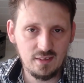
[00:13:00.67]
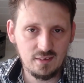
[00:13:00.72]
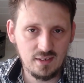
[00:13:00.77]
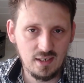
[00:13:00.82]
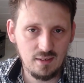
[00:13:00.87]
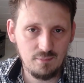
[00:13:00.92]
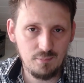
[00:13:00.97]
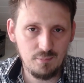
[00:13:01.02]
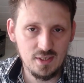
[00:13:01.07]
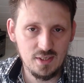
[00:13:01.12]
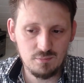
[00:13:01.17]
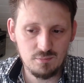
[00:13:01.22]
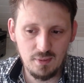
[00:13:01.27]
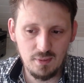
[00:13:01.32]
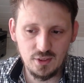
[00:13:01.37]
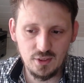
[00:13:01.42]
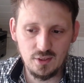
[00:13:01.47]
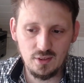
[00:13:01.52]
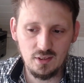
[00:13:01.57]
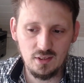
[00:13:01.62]
can be
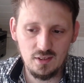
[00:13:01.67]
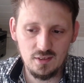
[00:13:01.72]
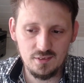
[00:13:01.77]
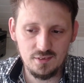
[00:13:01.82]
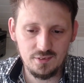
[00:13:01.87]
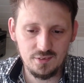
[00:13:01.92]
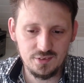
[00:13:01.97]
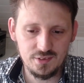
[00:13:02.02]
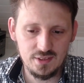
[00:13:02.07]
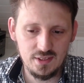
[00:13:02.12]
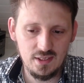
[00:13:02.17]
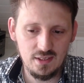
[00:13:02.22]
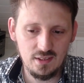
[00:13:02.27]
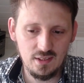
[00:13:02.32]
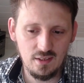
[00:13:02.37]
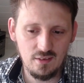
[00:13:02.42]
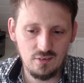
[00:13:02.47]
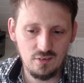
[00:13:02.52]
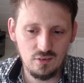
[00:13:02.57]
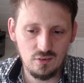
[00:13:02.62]
especially seen
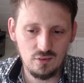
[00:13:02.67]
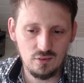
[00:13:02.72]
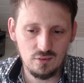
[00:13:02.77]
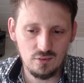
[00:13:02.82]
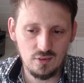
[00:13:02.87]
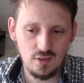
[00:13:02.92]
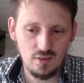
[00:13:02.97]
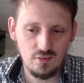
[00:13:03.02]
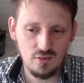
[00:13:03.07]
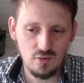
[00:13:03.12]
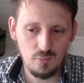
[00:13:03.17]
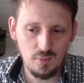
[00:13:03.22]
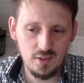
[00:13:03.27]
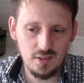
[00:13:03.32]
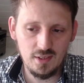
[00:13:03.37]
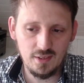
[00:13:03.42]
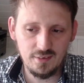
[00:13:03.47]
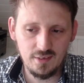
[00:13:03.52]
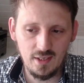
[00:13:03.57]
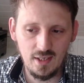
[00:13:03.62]
in the
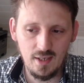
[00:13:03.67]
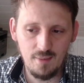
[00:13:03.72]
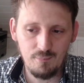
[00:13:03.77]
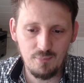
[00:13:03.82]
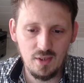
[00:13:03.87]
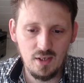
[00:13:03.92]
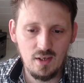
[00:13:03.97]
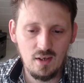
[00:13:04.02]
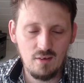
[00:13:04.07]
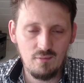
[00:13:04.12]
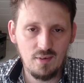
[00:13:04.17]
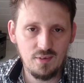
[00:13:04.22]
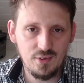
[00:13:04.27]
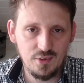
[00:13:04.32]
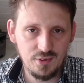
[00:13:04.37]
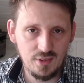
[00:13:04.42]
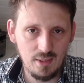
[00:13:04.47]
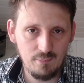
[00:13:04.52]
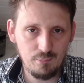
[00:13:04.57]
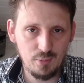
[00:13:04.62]
winter time, when the
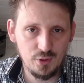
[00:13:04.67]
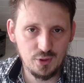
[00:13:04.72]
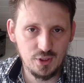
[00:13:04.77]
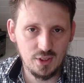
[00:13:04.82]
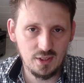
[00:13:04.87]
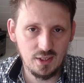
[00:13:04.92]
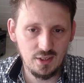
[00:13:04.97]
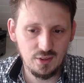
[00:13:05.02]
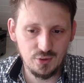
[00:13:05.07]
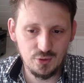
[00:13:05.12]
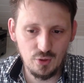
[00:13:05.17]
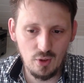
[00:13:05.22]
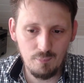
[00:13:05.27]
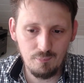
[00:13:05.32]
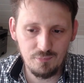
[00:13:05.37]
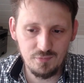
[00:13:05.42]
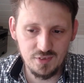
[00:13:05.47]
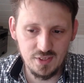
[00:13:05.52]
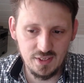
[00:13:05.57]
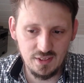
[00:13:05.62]
temperature can
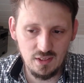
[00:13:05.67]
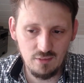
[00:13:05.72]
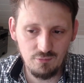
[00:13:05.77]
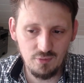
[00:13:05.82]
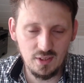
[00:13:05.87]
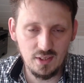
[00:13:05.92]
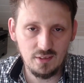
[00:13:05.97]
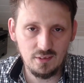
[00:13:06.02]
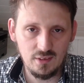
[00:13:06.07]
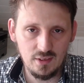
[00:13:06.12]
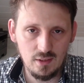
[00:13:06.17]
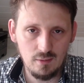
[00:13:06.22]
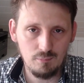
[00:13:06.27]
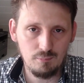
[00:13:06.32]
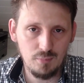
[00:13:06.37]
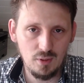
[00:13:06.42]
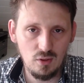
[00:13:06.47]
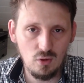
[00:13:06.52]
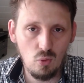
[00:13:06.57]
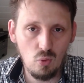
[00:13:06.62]
drop significantly
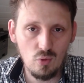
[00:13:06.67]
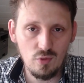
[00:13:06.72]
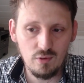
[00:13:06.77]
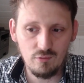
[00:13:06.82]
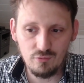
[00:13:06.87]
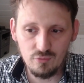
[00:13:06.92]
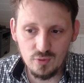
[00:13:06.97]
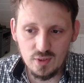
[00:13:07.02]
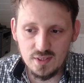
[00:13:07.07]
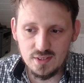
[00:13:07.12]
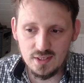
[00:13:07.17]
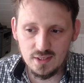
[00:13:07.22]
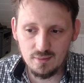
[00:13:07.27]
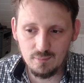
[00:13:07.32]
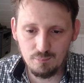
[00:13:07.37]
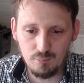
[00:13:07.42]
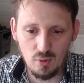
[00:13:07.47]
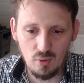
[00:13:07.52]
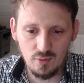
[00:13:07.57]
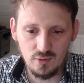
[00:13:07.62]
below the freezing
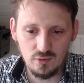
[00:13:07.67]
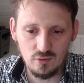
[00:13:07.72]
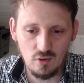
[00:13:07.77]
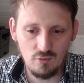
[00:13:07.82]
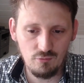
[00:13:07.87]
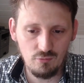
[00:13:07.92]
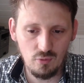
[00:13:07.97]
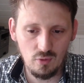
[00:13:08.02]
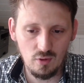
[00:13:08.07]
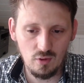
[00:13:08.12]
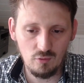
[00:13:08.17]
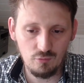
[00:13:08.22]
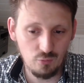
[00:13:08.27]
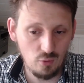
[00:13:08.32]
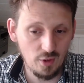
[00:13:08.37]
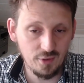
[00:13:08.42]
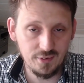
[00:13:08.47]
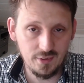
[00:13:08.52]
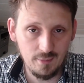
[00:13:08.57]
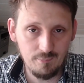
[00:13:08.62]
point of
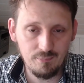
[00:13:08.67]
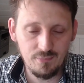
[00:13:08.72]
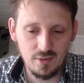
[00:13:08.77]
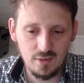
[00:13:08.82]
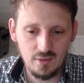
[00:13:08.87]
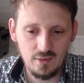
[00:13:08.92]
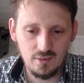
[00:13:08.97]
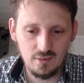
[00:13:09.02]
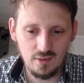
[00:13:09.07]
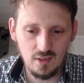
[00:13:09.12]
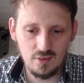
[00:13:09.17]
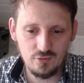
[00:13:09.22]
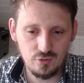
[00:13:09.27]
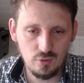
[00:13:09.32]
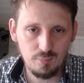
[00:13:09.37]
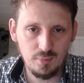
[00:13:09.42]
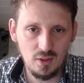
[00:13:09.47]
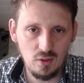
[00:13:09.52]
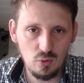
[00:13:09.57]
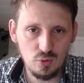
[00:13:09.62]
water, so
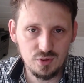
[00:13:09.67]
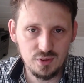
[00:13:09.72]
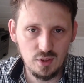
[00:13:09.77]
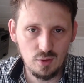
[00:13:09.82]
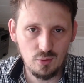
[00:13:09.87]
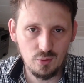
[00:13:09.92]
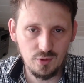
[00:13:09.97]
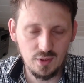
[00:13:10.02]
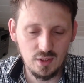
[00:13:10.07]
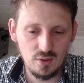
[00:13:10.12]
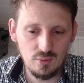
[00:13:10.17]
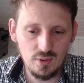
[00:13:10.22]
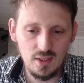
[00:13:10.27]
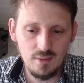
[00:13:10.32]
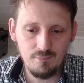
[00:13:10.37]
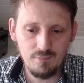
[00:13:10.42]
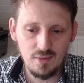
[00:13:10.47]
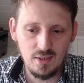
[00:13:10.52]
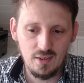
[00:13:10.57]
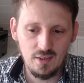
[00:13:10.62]
below 0
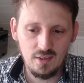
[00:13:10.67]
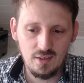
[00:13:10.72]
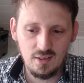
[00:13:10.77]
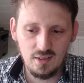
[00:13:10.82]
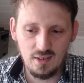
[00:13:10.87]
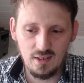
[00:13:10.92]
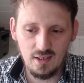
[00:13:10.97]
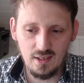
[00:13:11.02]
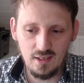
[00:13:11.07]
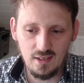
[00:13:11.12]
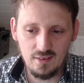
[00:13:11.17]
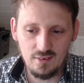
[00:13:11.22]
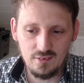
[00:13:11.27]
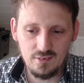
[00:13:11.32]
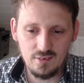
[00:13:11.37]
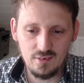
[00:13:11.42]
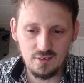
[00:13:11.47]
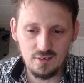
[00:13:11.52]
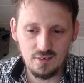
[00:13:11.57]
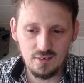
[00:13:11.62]
degree.
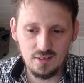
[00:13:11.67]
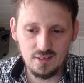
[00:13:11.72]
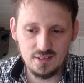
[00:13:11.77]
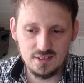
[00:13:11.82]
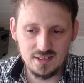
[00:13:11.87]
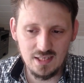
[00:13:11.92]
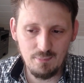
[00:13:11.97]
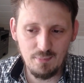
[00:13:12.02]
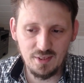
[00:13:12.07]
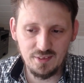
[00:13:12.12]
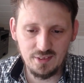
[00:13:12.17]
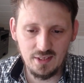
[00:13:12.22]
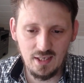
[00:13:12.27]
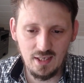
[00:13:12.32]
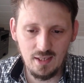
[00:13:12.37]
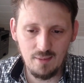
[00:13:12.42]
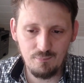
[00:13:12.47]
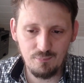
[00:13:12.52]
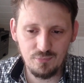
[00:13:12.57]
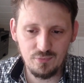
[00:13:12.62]
And in
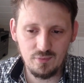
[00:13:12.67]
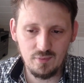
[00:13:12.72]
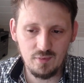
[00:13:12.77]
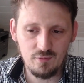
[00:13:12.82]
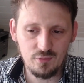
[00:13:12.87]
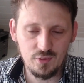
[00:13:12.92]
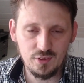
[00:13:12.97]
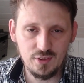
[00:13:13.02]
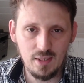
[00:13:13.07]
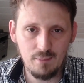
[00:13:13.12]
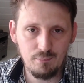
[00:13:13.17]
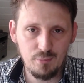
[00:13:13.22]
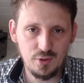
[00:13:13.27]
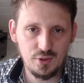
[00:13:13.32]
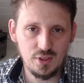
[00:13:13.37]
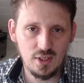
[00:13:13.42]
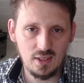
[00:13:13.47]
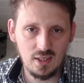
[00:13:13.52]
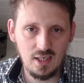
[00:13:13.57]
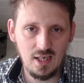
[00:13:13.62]
summertime, if the
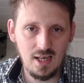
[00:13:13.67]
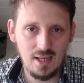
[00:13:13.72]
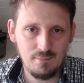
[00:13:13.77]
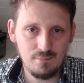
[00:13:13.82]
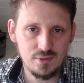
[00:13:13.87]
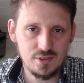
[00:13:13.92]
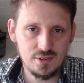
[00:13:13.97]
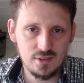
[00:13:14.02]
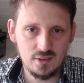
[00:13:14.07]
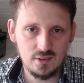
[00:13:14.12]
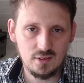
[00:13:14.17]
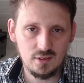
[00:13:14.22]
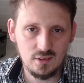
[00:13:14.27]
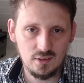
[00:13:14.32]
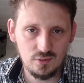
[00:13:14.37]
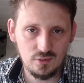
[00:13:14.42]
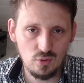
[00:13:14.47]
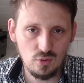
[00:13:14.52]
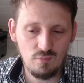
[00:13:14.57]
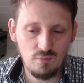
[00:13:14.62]
temperature climbs
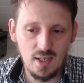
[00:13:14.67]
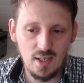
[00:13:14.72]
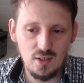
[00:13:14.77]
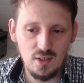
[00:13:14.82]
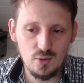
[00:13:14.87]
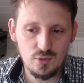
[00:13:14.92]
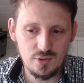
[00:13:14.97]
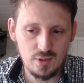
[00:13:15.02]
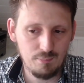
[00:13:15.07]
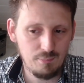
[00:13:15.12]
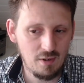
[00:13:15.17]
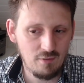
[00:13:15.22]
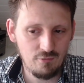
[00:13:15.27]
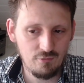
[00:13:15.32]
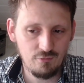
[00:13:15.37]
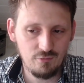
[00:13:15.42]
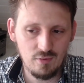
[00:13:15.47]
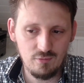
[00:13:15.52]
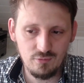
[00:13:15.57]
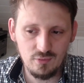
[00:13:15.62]
to values above
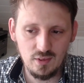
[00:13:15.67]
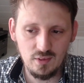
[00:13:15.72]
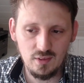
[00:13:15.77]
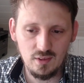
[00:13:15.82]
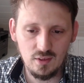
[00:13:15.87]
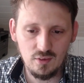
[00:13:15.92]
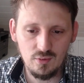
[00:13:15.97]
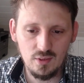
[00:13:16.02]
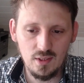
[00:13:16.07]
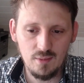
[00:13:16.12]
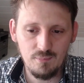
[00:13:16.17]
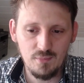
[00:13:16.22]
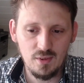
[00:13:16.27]
50 degree,